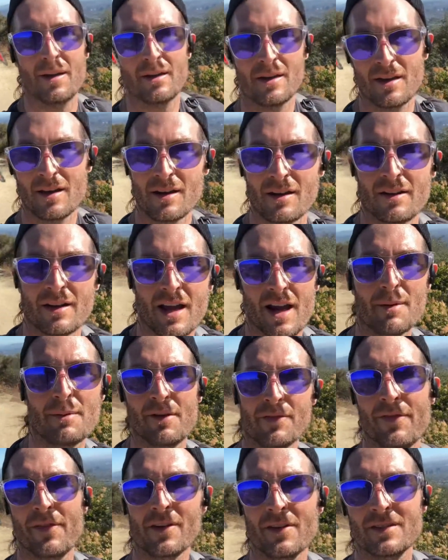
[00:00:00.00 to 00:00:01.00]
You know, you gotta be
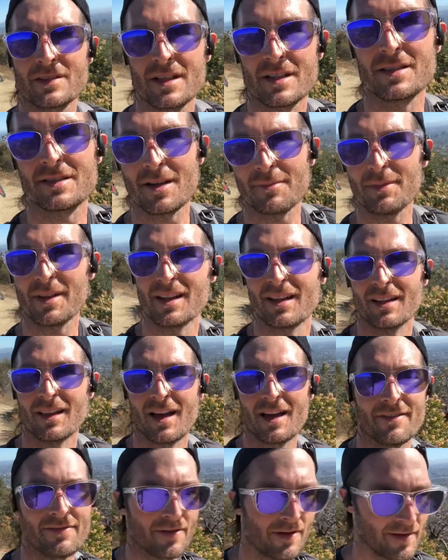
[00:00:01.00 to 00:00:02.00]
first at something in
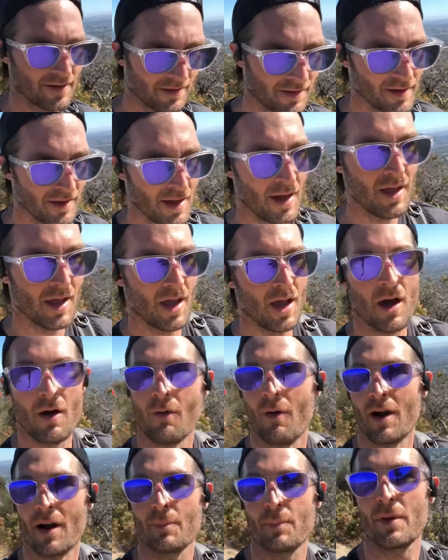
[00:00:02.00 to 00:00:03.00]
life.
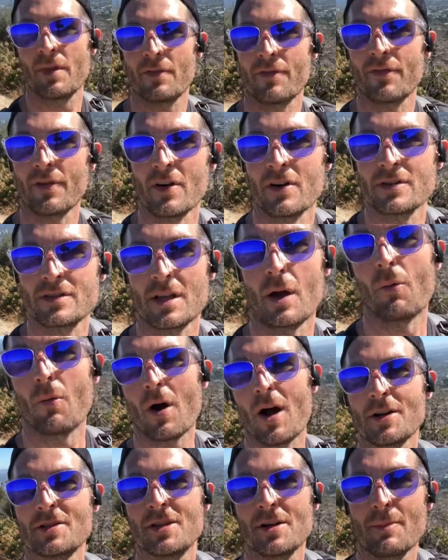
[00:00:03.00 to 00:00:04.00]
Why not be the first at
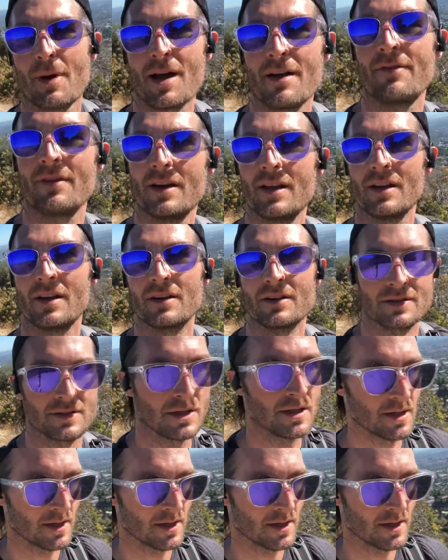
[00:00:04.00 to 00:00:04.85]
watching my videos?